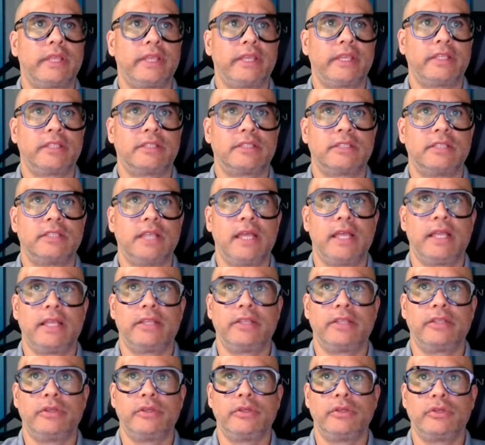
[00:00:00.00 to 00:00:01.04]
things
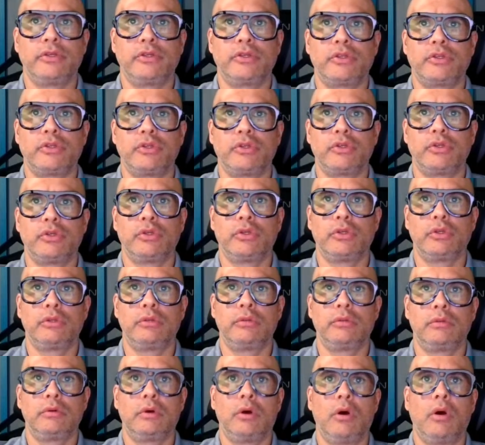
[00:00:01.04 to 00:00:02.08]
that you should
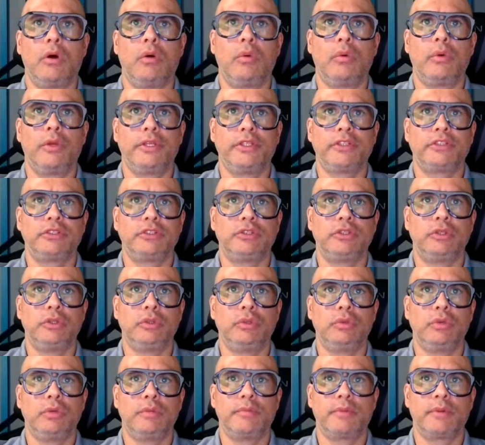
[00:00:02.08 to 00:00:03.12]
always
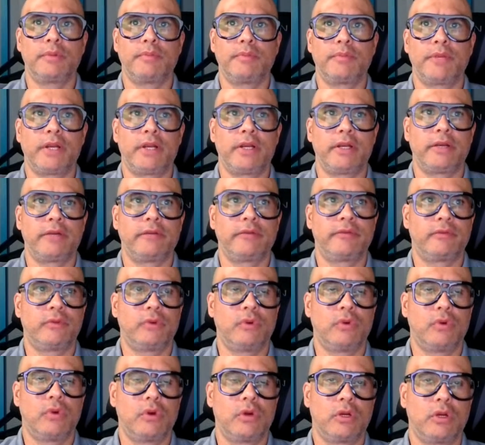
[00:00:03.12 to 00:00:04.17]
do when preparing
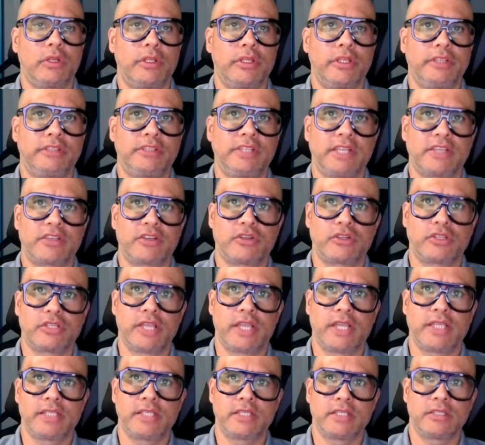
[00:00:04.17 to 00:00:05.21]
for these
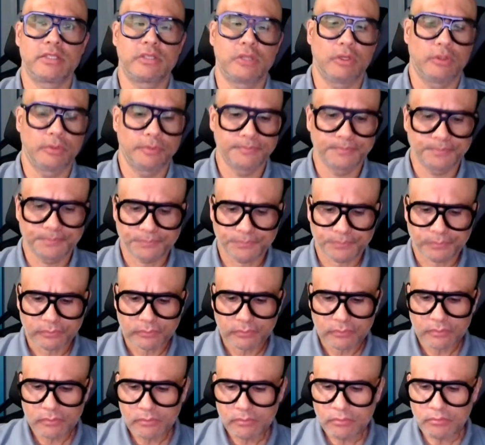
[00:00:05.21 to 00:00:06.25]
exercises. So,
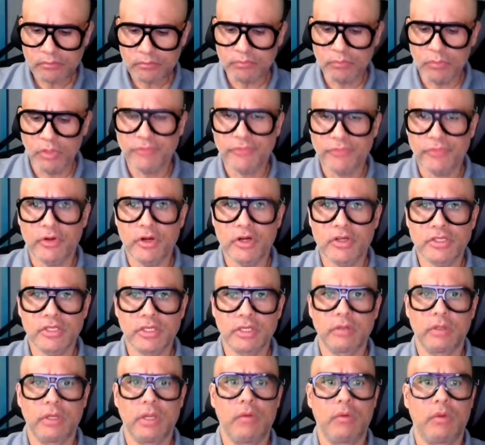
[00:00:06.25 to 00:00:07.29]
but first,
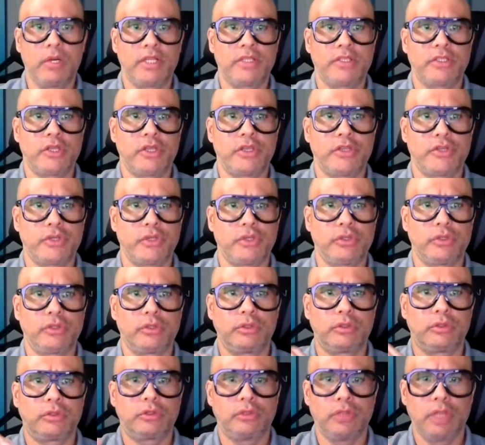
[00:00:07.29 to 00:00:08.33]
I want to touch
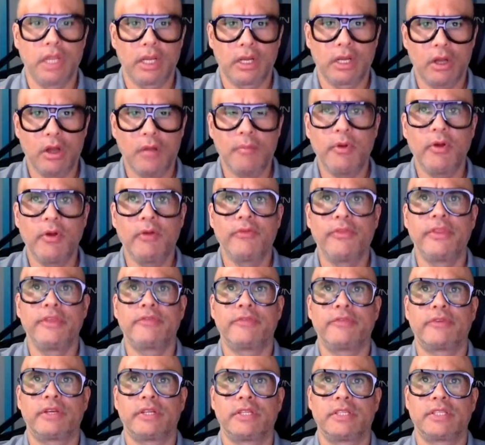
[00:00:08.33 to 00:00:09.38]
on a couple of
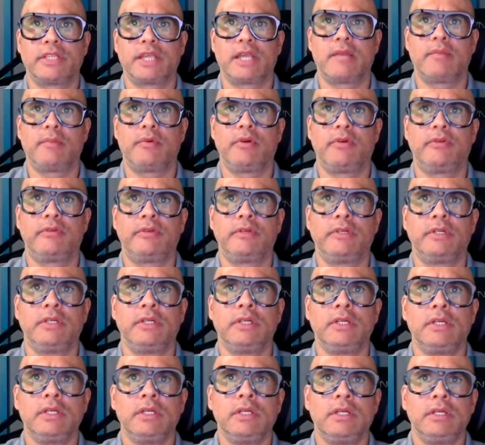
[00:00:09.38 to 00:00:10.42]
different type of
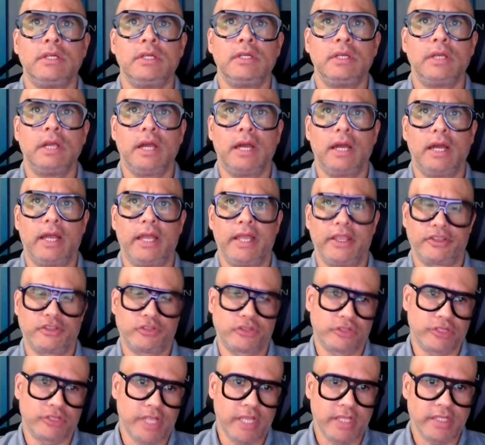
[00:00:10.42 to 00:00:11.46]

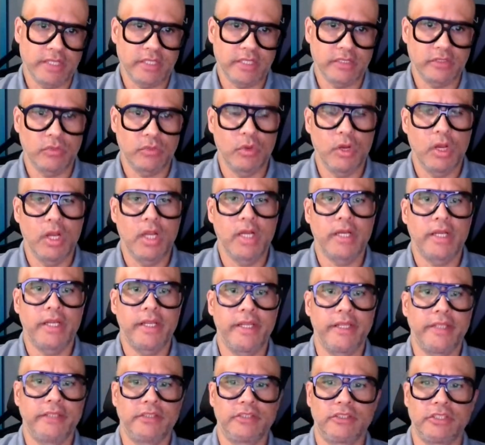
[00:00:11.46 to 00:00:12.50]
exercises. One
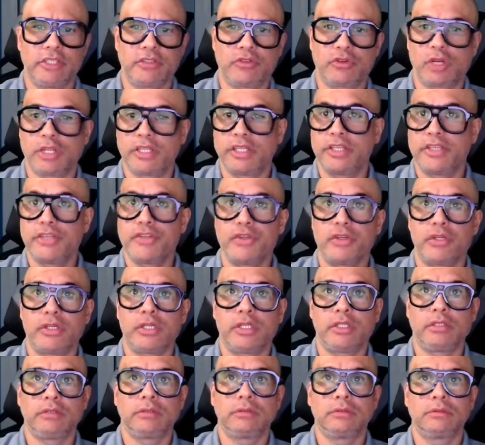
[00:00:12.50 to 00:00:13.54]
is the
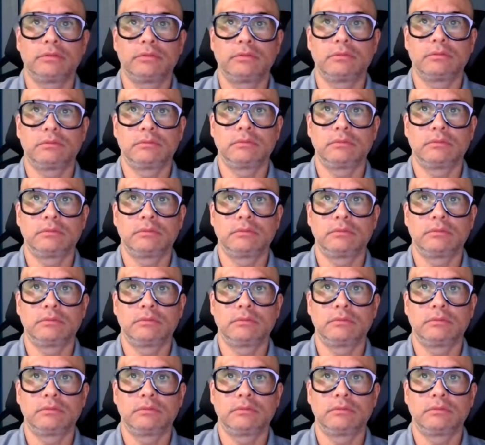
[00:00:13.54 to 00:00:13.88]
traditional